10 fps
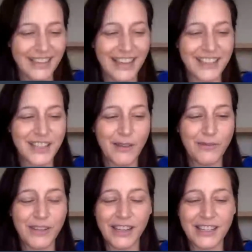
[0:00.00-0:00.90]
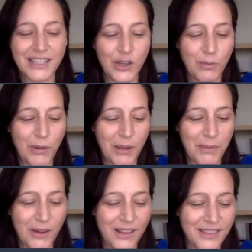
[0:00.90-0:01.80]
Hi, Stephanie. I see you
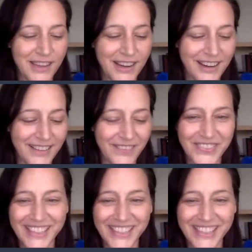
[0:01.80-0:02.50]
pop on there.